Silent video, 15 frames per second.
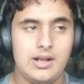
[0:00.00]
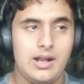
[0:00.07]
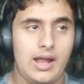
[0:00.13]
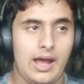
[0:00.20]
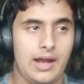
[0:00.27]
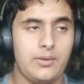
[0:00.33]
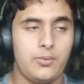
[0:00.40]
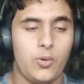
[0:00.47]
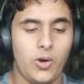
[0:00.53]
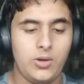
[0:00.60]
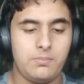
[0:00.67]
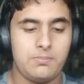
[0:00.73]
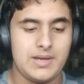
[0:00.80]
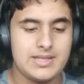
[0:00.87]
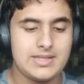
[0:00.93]
and
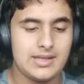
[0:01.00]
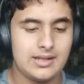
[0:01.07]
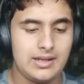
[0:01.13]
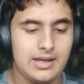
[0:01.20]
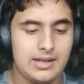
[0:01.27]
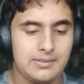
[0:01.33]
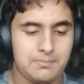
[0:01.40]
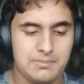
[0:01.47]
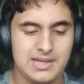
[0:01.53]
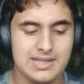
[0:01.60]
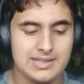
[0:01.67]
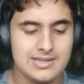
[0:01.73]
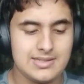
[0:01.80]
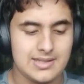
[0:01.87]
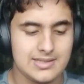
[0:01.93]
what basically it
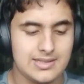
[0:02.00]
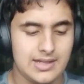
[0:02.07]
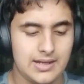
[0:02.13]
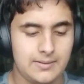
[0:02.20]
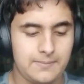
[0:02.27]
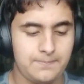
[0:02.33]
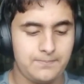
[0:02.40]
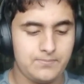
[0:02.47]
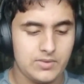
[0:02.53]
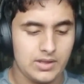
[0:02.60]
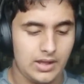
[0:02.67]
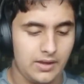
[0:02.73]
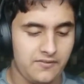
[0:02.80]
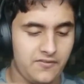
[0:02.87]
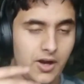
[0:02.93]
means is that
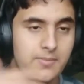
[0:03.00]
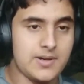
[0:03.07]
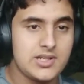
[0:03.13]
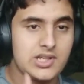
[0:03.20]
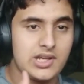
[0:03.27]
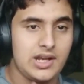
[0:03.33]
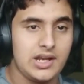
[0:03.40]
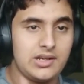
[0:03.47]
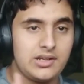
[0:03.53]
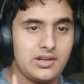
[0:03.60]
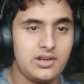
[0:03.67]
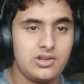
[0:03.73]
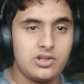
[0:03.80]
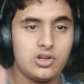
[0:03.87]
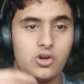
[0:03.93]
farmers can enter
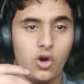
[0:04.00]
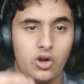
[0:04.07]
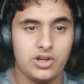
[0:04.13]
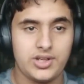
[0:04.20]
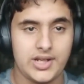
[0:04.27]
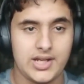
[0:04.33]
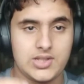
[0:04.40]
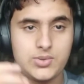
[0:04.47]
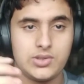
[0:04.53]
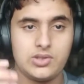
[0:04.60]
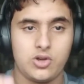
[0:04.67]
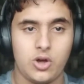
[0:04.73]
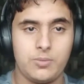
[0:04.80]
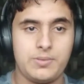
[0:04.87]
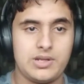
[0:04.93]
into contracts with
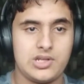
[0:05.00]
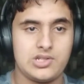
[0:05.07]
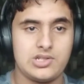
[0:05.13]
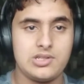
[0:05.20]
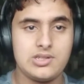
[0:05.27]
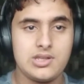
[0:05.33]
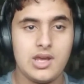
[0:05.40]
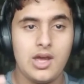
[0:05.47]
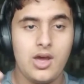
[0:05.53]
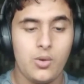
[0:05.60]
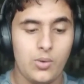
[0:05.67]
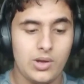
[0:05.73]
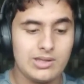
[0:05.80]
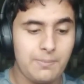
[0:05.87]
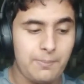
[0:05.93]
corporations
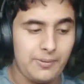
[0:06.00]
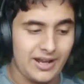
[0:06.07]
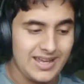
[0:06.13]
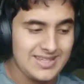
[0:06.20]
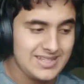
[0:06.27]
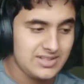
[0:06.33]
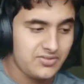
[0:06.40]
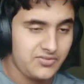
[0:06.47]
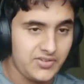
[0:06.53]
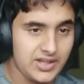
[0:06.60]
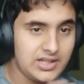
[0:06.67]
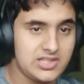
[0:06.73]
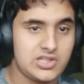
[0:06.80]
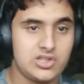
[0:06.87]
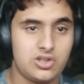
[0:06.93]
where the price is
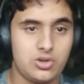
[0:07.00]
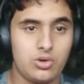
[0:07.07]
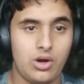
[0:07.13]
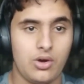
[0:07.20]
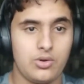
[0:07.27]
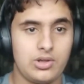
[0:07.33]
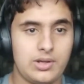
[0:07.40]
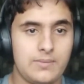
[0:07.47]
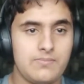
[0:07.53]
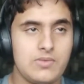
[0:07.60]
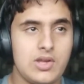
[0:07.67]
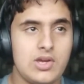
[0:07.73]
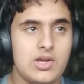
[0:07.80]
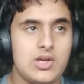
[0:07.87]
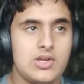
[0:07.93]
fixed throughout.
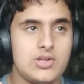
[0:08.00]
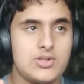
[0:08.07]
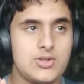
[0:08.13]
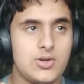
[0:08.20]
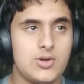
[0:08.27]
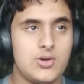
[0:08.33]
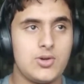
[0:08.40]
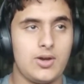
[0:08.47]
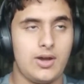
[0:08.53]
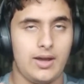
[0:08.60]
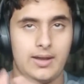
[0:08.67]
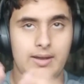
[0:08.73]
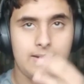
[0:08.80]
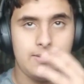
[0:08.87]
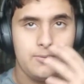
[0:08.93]
So,
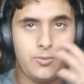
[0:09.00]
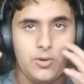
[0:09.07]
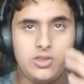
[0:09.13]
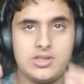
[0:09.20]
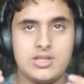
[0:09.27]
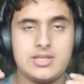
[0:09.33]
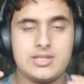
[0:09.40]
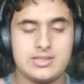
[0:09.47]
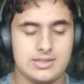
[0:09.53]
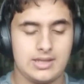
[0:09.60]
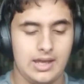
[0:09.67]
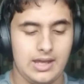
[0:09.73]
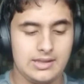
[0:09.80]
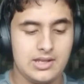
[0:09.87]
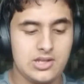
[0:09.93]
what this
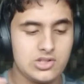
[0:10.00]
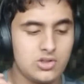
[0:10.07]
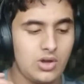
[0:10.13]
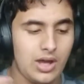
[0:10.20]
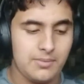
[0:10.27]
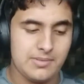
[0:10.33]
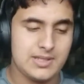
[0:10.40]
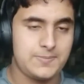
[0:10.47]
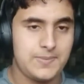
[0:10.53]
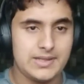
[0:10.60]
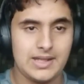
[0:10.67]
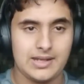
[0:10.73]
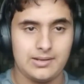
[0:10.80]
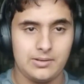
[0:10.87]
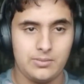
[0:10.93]
and there's no MSP
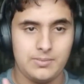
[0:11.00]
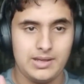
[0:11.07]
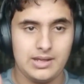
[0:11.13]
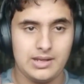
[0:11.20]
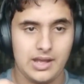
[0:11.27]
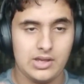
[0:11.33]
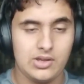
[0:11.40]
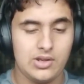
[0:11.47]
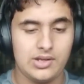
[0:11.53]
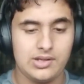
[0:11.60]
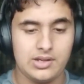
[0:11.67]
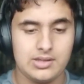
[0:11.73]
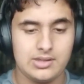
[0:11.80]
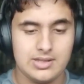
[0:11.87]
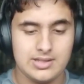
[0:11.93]
that will be regulated
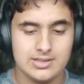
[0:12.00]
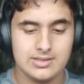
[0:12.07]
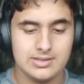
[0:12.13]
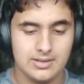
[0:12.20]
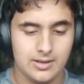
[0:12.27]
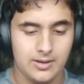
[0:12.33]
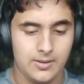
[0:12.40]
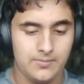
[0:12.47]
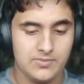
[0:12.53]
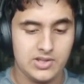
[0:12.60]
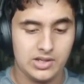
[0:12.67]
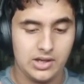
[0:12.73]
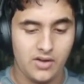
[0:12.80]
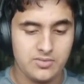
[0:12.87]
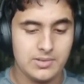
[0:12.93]
in these. The
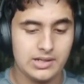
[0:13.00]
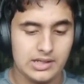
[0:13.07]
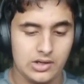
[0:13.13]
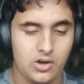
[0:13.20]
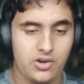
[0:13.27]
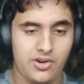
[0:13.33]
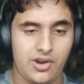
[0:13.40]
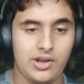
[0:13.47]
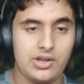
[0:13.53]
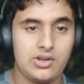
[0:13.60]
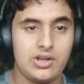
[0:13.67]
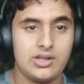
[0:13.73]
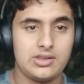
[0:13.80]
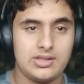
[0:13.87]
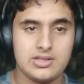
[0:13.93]
government cannot
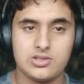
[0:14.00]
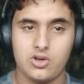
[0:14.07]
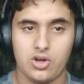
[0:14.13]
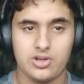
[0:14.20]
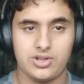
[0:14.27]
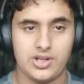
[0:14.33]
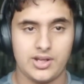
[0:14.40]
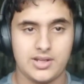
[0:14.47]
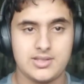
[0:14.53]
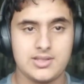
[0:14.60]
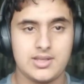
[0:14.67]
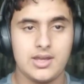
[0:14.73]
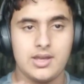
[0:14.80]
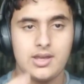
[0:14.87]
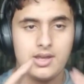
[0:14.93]
regulate these contracts,
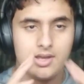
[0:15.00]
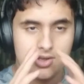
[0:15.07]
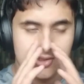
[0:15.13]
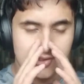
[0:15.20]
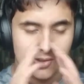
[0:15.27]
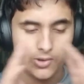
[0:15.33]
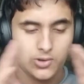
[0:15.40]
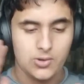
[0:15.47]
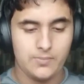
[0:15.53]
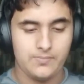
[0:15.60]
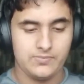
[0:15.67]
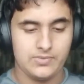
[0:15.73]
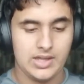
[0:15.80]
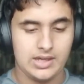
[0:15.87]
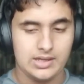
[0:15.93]
so
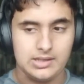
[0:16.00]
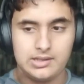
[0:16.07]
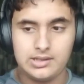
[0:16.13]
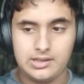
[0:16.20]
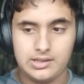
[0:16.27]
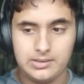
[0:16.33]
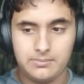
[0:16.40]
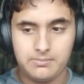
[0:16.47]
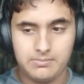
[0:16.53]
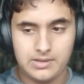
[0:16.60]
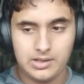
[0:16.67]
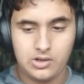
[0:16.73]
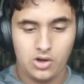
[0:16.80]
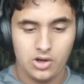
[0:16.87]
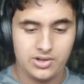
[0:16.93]

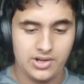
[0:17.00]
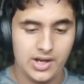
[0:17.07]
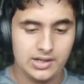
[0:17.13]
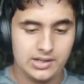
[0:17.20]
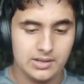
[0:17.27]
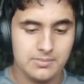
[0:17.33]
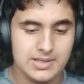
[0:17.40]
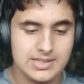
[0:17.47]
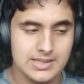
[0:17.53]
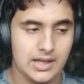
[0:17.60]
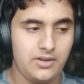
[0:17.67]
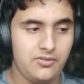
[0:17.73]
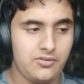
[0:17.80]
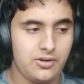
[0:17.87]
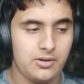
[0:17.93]
the contract can be
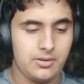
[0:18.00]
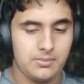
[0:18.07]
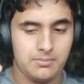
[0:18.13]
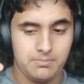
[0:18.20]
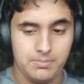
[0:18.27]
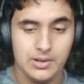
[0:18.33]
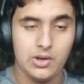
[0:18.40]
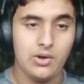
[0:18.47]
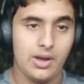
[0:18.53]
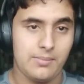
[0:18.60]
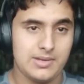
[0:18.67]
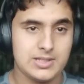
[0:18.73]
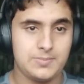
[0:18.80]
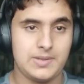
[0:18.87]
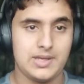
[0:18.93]
set for below
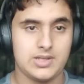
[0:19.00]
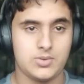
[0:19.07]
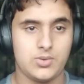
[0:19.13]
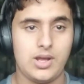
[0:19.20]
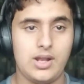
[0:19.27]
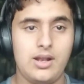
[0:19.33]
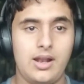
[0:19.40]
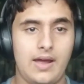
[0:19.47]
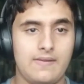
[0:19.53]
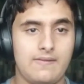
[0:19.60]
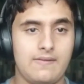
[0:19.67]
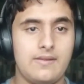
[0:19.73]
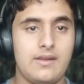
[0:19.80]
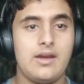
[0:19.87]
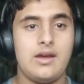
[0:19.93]
MSP as well,
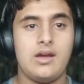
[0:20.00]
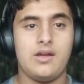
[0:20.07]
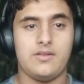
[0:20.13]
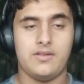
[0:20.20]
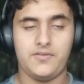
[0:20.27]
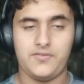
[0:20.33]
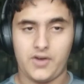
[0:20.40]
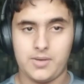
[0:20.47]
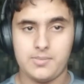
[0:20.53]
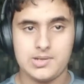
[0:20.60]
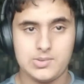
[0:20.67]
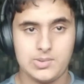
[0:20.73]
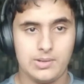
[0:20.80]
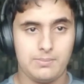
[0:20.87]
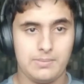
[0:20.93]
and the farmers
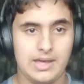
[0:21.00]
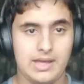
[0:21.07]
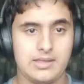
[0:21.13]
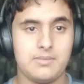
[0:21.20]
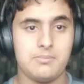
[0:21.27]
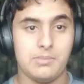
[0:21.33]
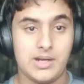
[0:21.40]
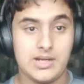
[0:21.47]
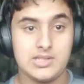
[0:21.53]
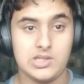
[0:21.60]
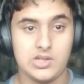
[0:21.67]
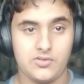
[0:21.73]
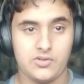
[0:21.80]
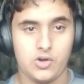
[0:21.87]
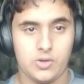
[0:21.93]
will be at the mercy
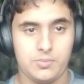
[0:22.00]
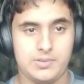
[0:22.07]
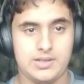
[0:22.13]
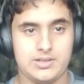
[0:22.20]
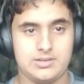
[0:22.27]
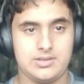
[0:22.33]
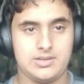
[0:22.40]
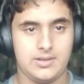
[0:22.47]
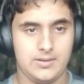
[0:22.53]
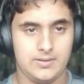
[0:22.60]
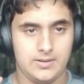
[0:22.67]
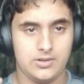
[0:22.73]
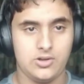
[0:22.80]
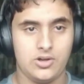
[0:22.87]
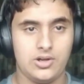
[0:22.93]
of corporates,
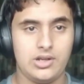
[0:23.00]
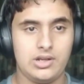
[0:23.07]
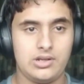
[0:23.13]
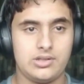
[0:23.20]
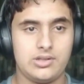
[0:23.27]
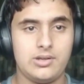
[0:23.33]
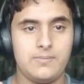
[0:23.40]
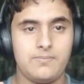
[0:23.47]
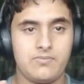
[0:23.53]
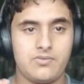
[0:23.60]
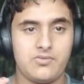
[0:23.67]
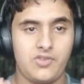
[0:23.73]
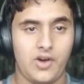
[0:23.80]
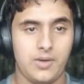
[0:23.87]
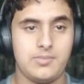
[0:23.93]
according to the
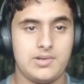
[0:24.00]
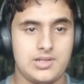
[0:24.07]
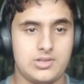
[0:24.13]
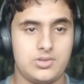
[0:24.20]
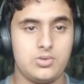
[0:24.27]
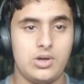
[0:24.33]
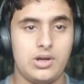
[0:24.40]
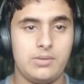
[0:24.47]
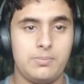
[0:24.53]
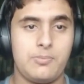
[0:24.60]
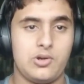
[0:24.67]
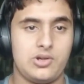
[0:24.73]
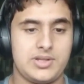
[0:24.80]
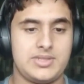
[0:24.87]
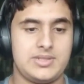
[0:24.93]
farmers who are
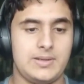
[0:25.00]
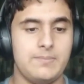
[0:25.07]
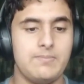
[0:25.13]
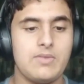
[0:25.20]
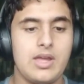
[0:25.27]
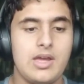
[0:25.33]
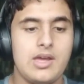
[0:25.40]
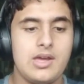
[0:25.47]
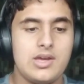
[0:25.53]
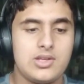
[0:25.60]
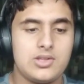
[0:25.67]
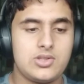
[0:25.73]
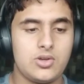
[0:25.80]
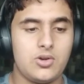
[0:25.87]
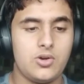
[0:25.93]
protesting.
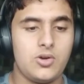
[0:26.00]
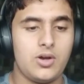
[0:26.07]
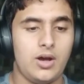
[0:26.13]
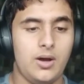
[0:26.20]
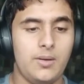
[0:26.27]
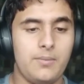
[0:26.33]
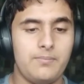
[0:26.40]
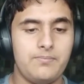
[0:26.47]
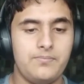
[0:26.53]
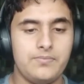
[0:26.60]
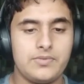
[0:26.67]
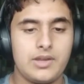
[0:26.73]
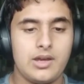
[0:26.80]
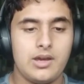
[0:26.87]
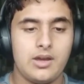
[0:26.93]
So,
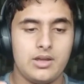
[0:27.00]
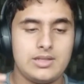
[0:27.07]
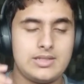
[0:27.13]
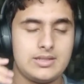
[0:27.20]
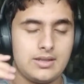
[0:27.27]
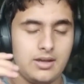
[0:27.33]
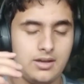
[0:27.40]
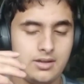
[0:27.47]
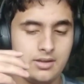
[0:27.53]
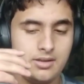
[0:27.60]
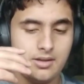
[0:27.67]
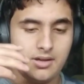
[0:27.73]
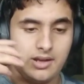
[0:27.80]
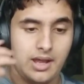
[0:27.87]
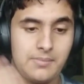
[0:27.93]

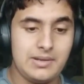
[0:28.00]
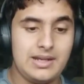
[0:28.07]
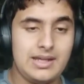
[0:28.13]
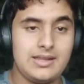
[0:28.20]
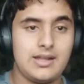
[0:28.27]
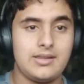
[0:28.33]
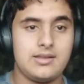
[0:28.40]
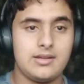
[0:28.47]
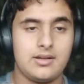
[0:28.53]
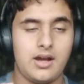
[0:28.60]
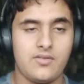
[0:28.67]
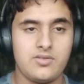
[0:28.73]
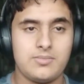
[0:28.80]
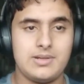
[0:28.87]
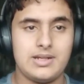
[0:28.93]
the remedy that the
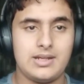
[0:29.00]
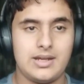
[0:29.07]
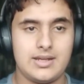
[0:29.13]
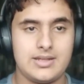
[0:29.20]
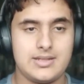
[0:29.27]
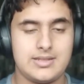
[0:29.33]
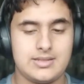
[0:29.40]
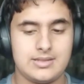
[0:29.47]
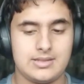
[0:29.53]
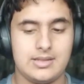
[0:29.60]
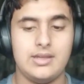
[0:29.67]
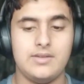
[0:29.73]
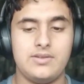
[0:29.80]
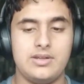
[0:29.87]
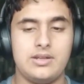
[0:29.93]
government has
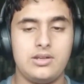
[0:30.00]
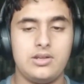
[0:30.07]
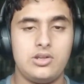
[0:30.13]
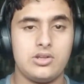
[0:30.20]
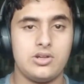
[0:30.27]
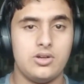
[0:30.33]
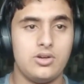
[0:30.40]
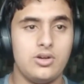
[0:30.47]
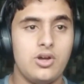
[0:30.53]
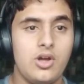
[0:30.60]
given to